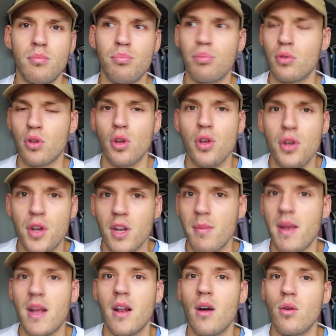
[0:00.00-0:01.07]
Because who are you going to
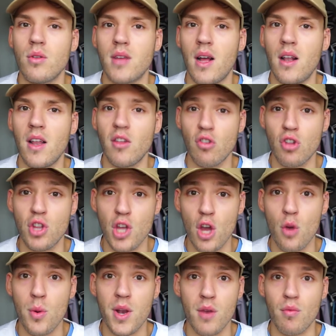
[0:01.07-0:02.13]
meet in a hotel? It's just
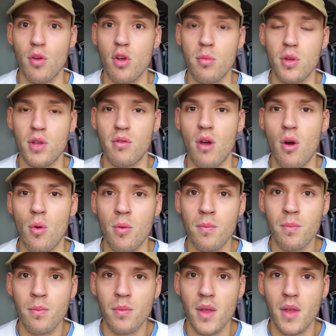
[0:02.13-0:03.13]
you in a room on your own.